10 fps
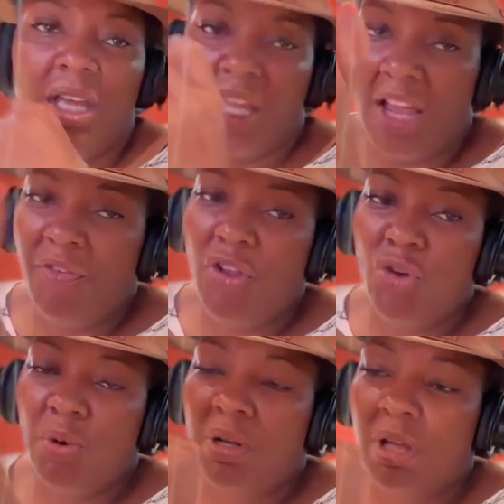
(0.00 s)
if you do
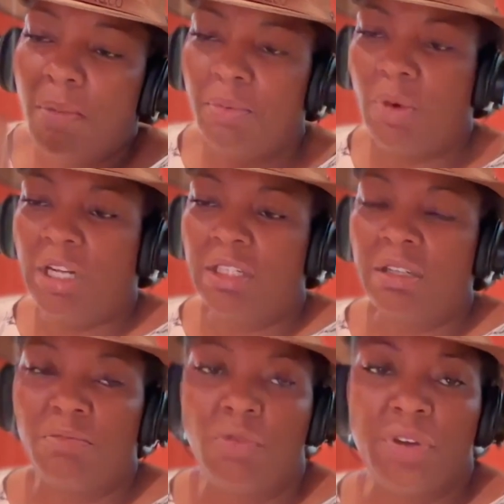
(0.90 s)
want to couple and watch a
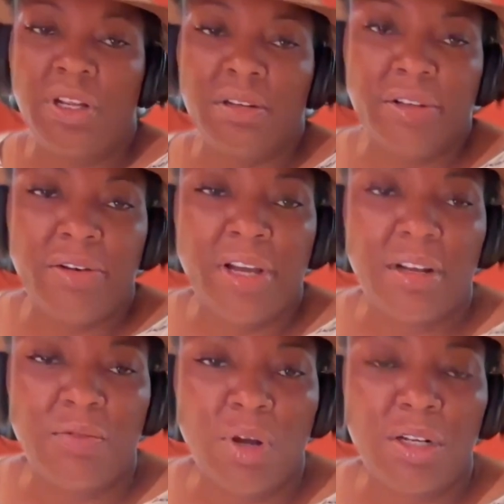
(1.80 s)
good movie, go ahead
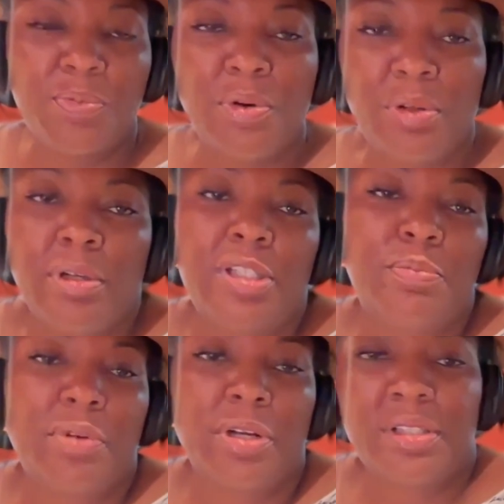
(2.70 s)
and watch Polar
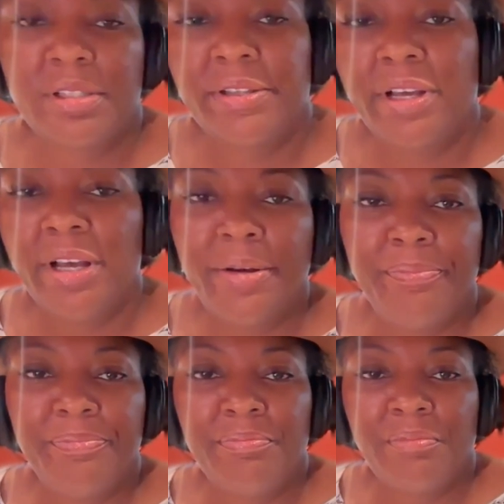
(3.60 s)
Express.
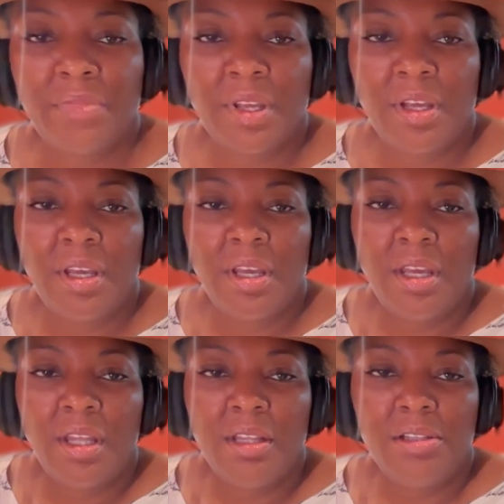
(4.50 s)

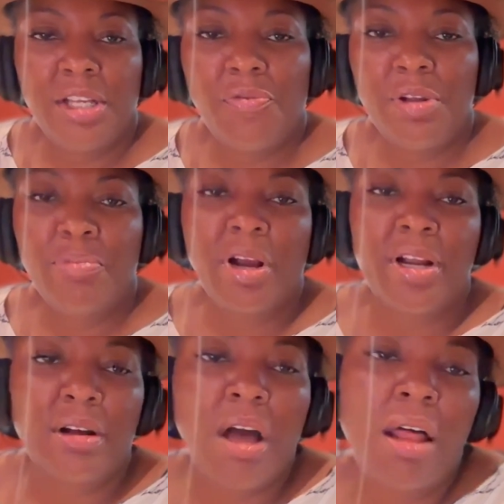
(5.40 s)
They'll definitely brighten
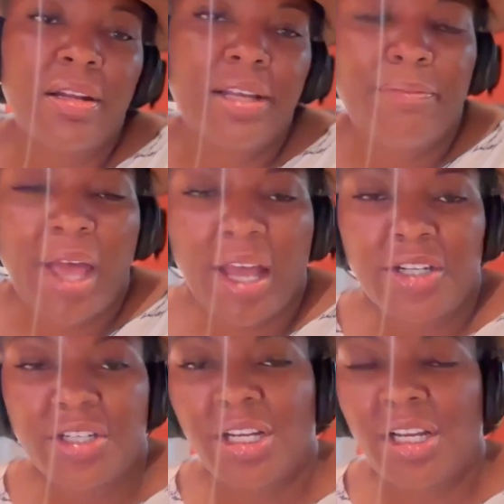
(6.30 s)
your holiday magic.